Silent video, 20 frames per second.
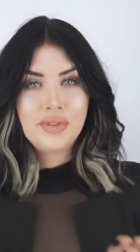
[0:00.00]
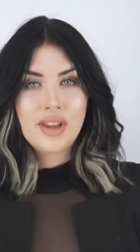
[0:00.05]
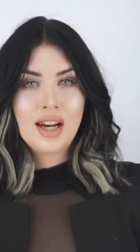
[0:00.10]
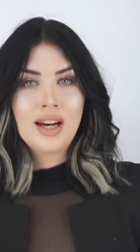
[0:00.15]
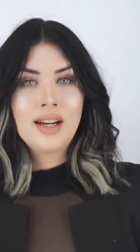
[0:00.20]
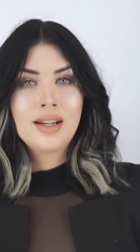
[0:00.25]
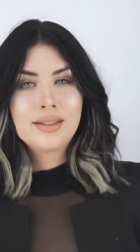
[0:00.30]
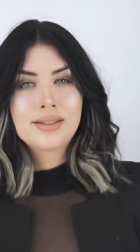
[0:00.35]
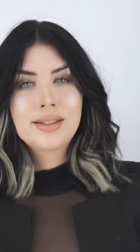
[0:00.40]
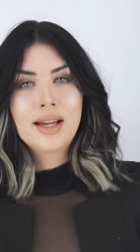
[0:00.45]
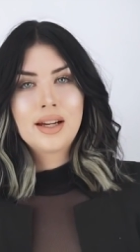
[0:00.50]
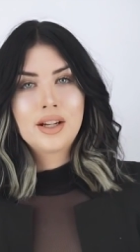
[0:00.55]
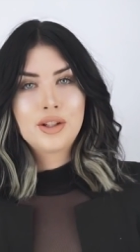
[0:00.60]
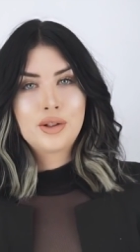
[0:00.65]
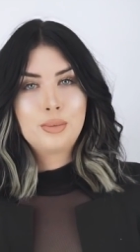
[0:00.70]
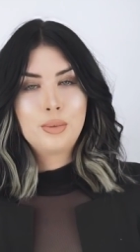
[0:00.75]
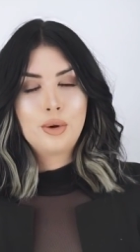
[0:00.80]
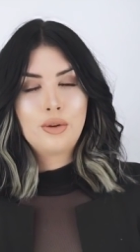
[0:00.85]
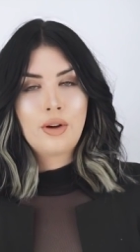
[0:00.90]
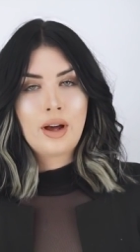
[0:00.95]
Then I
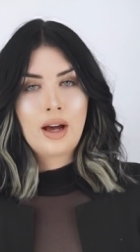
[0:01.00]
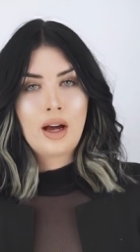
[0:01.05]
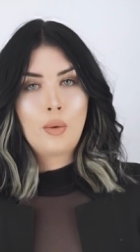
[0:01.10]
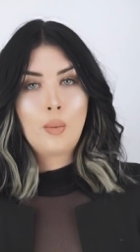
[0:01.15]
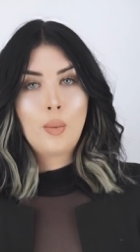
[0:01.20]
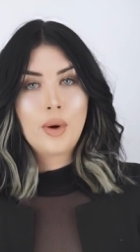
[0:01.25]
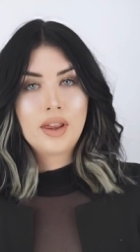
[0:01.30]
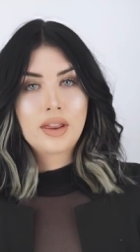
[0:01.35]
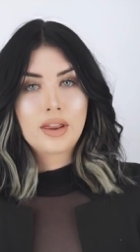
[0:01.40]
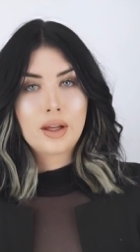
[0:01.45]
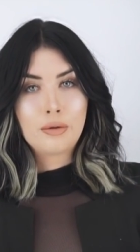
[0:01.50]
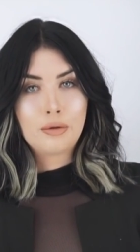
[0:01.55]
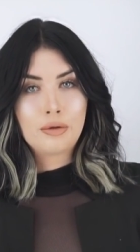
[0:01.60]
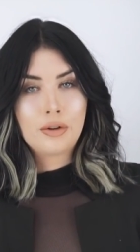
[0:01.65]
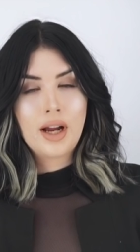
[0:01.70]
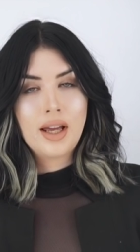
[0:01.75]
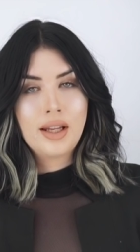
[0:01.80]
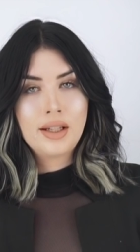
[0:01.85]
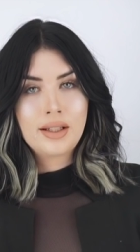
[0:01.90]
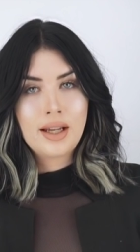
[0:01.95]
decided to move out with a
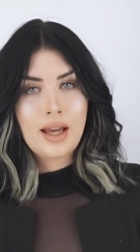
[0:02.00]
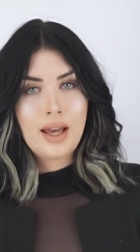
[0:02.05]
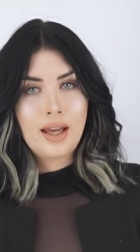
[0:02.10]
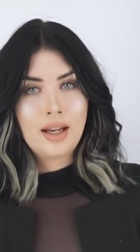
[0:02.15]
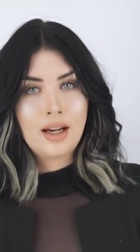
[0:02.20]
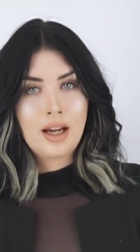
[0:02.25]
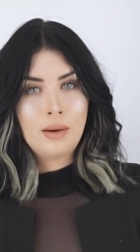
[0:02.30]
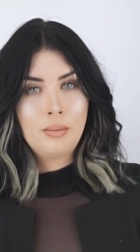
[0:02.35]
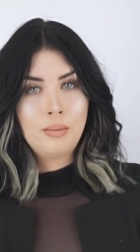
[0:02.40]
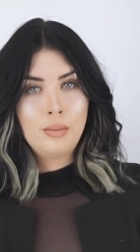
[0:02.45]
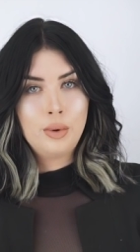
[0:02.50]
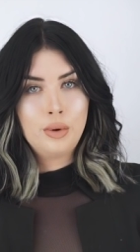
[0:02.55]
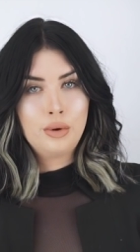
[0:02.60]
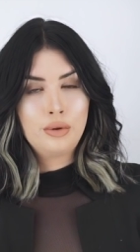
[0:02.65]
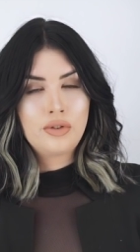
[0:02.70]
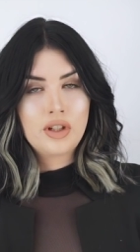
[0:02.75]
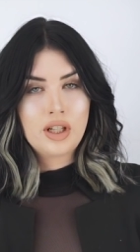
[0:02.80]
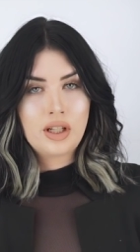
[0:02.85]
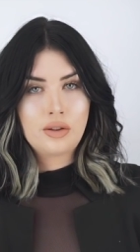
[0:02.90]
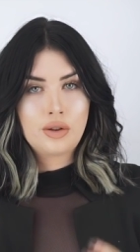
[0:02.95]
friend and I
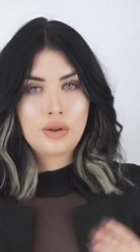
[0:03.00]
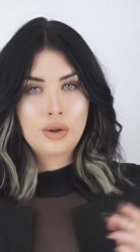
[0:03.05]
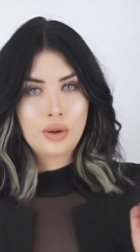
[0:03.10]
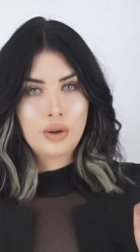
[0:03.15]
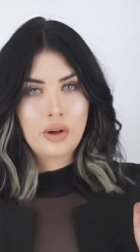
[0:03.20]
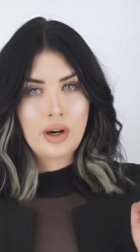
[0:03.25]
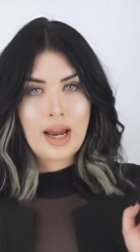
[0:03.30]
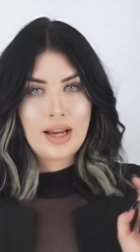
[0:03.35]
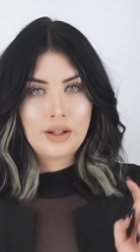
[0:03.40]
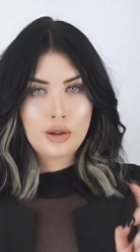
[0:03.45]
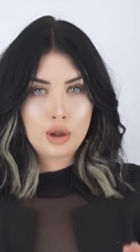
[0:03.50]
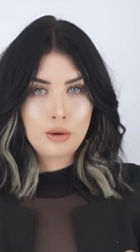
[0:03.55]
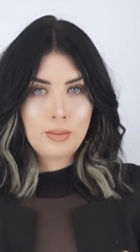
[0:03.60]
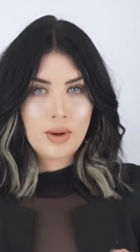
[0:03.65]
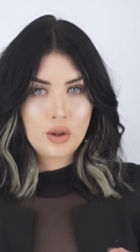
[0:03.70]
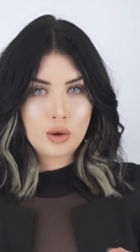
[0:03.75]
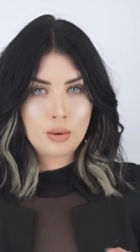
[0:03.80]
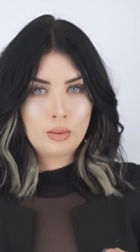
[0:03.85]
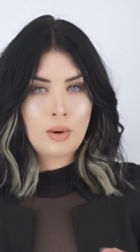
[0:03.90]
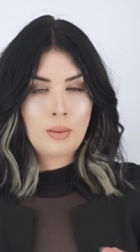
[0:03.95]
moved into a two
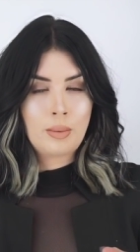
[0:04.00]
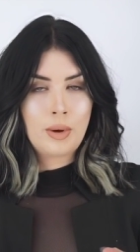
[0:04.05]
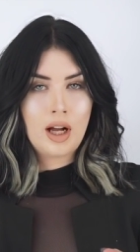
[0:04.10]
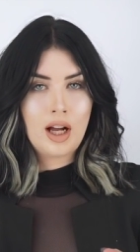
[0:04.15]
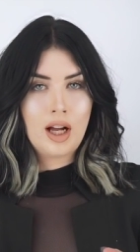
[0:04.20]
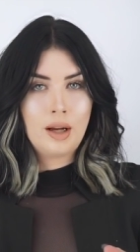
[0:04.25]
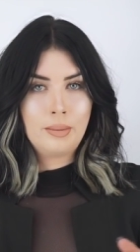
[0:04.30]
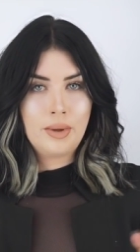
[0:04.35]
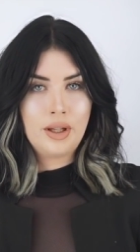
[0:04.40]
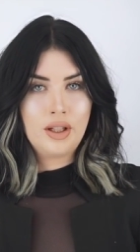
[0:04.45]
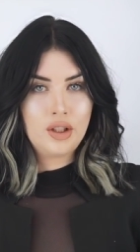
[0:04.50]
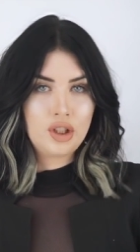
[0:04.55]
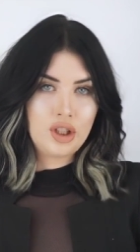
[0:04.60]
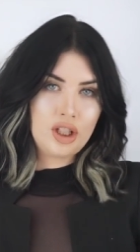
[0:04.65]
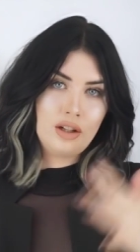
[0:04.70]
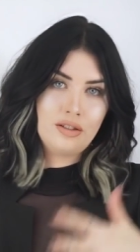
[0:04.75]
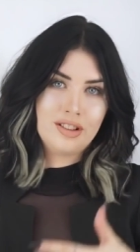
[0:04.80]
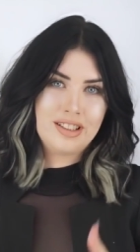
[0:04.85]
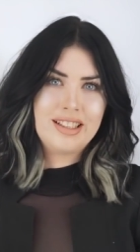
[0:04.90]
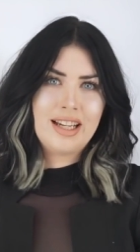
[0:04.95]
bedroom apartment.
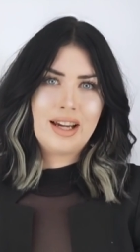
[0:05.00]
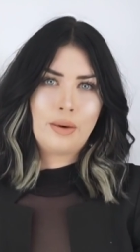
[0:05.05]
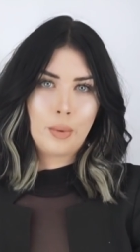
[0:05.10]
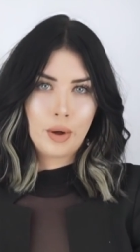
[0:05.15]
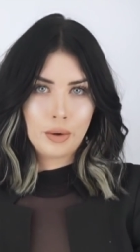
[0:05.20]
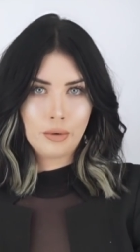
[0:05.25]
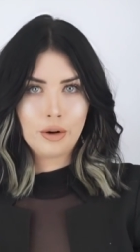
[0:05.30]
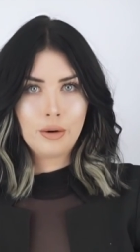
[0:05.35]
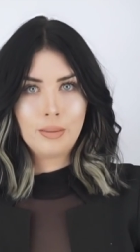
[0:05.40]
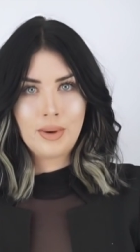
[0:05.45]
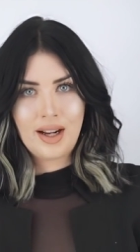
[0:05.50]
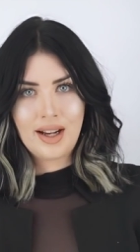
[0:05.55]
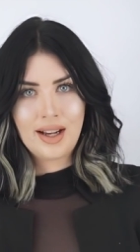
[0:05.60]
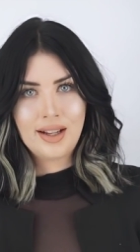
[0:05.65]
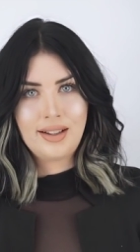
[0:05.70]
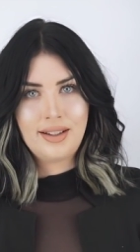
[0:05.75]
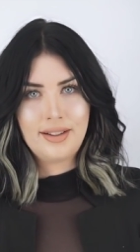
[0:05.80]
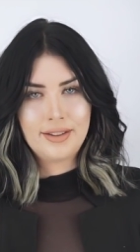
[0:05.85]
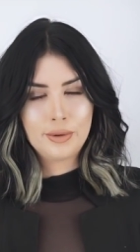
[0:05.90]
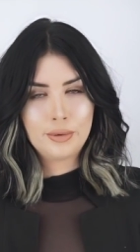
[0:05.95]
She obviously had one room and I
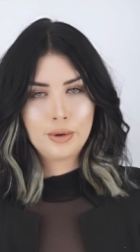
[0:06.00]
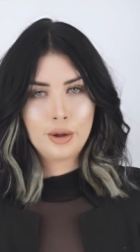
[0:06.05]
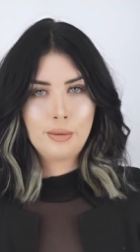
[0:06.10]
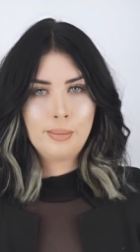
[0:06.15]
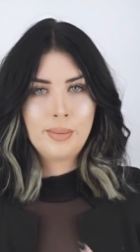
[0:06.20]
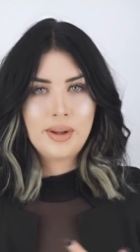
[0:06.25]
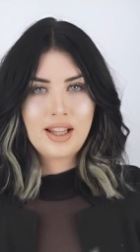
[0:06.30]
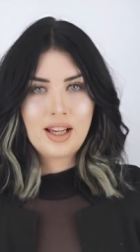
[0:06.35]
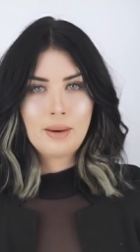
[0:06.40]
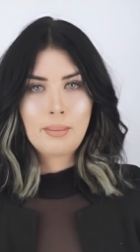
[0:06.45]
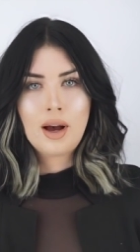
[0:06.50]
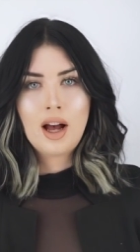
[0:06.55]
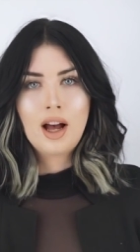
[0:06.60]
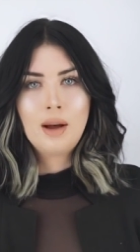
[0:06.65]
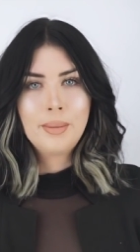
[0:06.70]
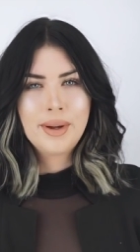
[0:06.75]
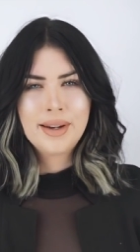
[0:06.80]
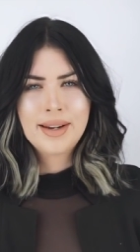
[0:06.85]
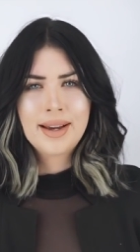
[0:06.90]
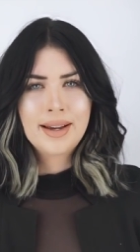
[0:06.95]
had the other room, but the
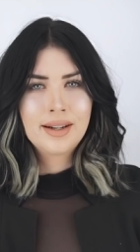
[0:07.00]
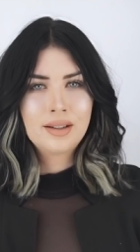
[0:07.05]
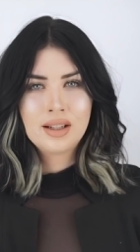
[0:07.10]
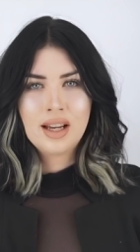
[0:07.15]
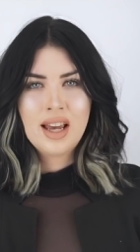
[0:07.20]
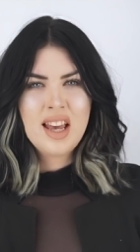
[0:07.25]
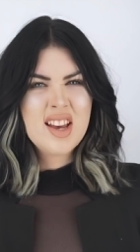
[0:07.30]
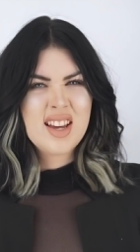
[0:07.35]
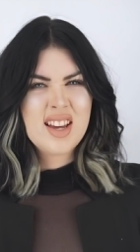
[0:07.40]
apartment had